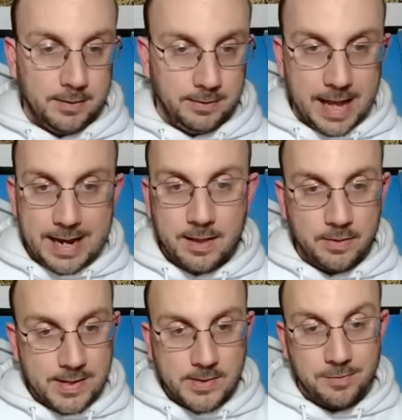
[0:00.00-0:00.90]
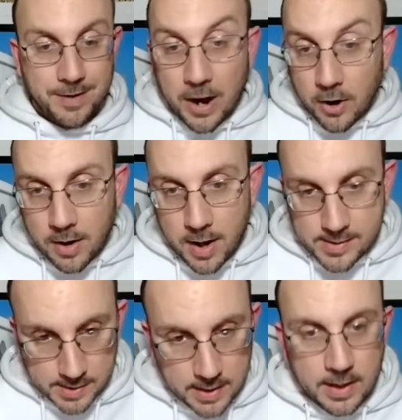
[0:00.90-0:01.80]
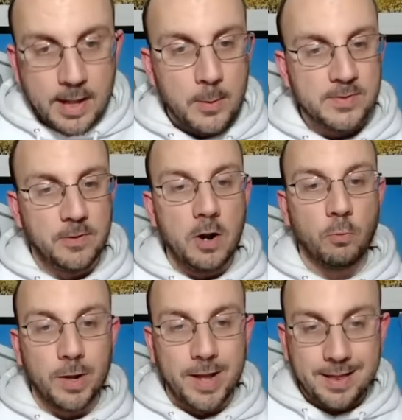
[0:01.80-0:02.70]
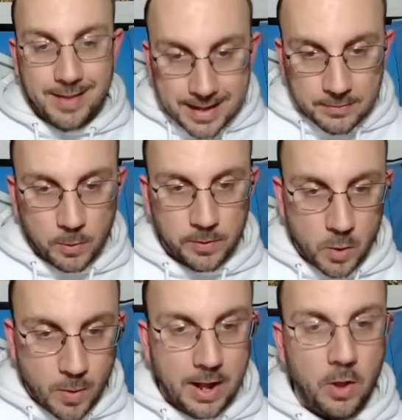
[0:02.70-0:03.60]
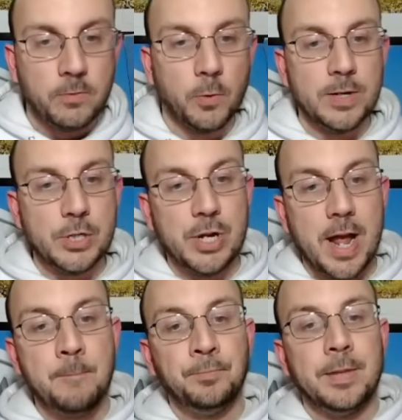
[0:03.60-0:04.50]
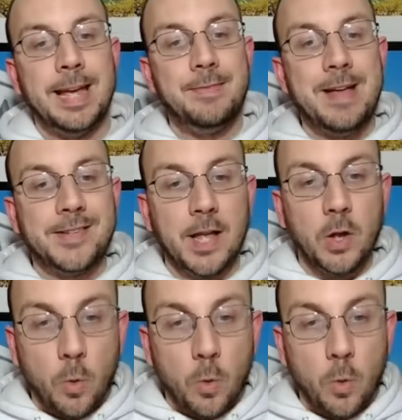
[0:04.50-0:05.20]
lighting things on fire, honestly. It was very rookie-like for a little while for Richelet in that second